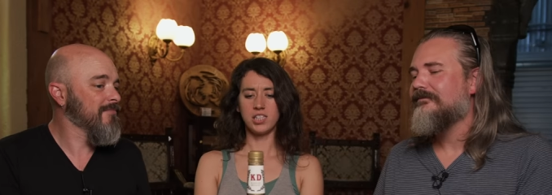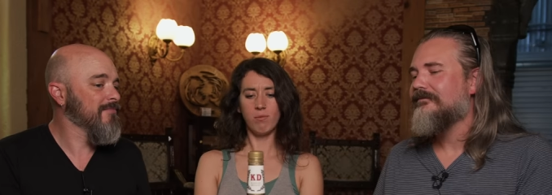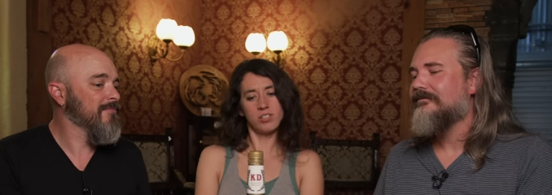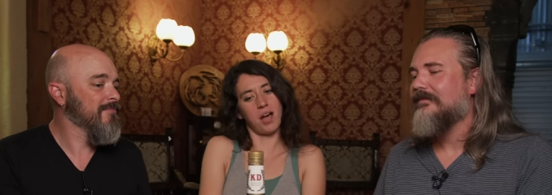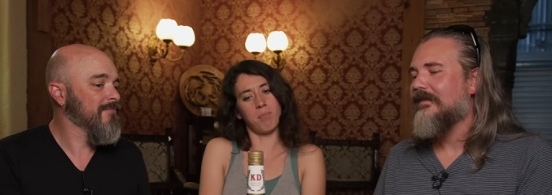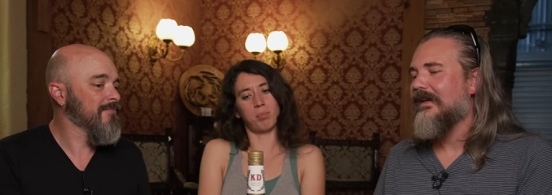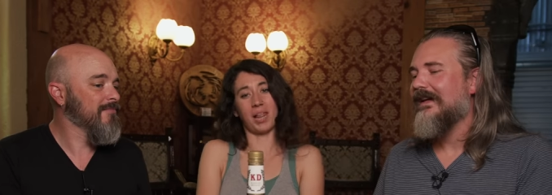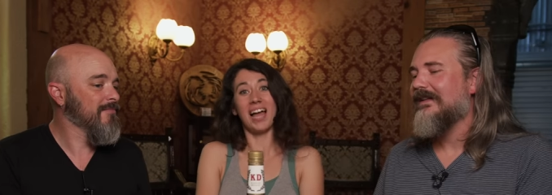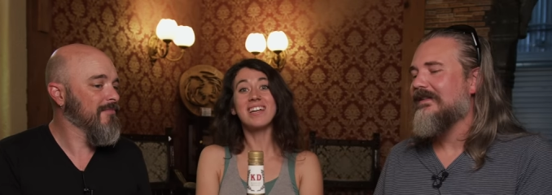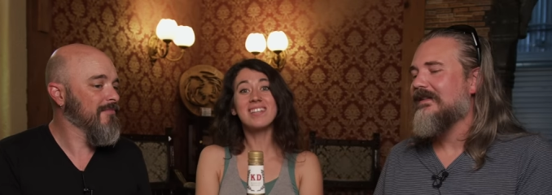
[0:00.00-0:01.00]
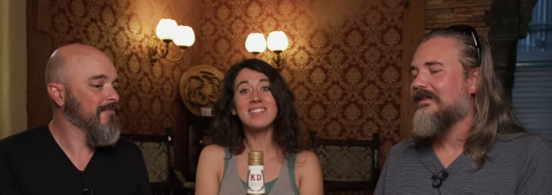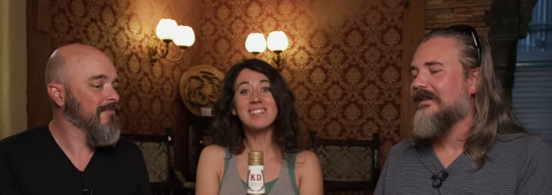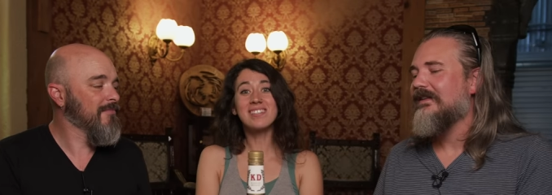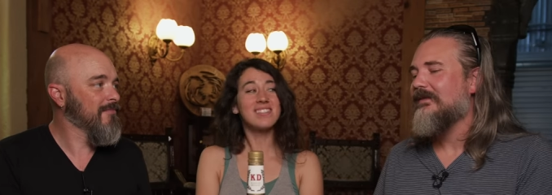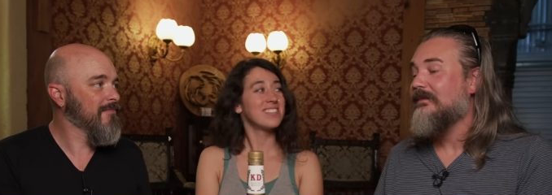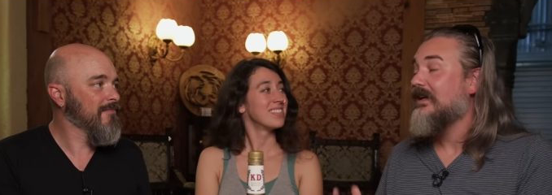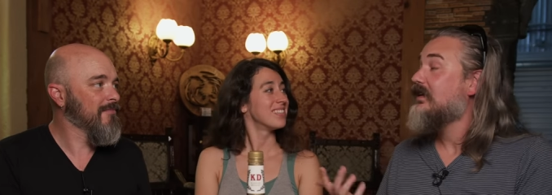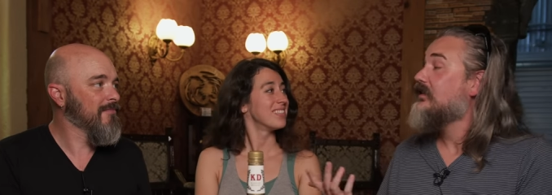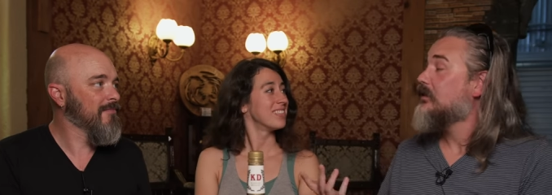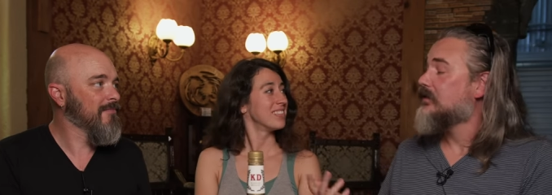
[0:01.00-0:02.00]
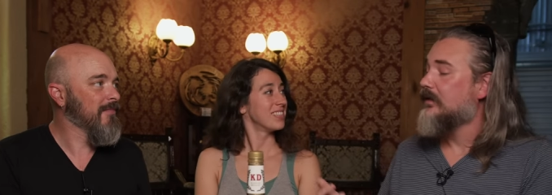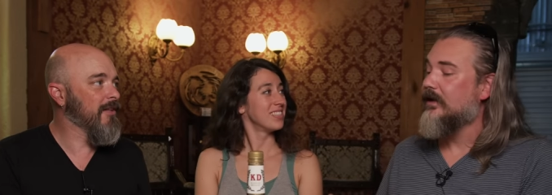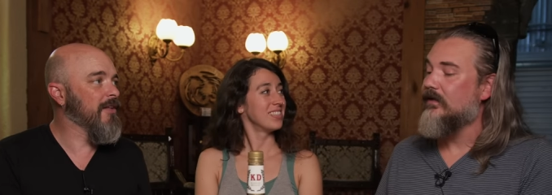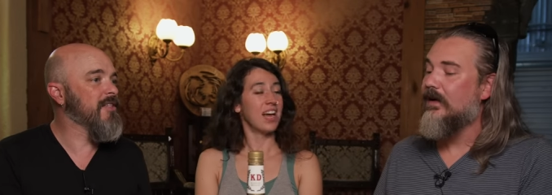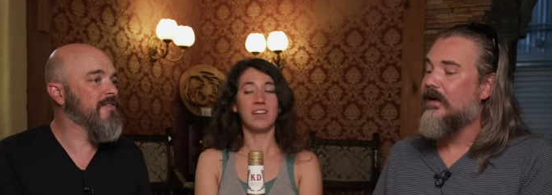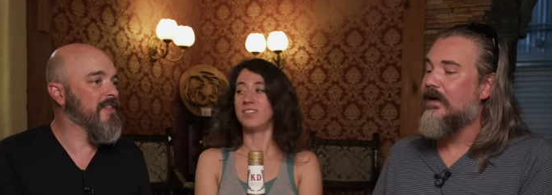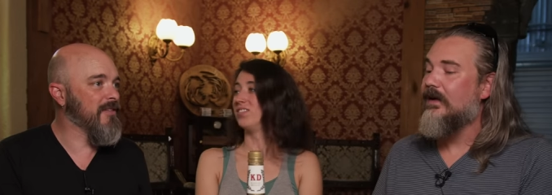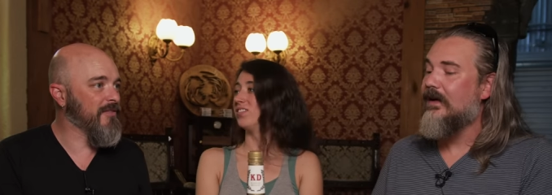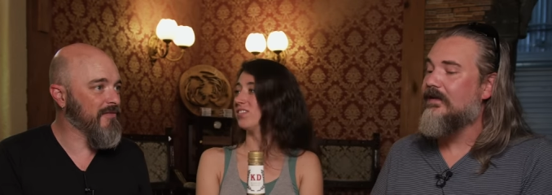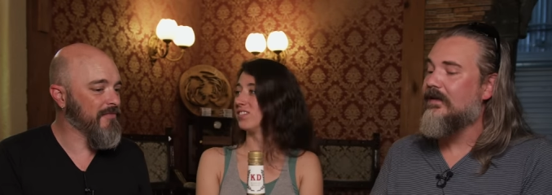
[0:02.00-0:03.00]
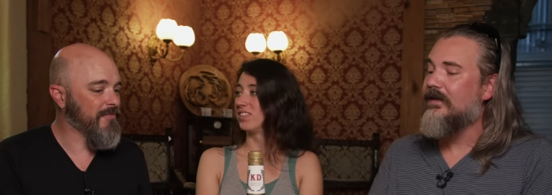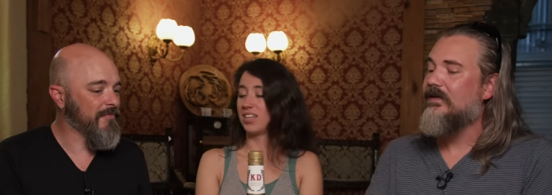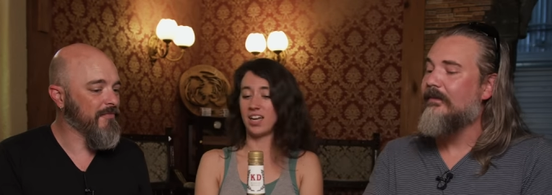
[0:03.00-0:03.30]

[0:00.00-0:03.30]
Speaker 1: It's the most complex.
Speaker 2: It's the least, it is the most complex. Least offensive. It's the least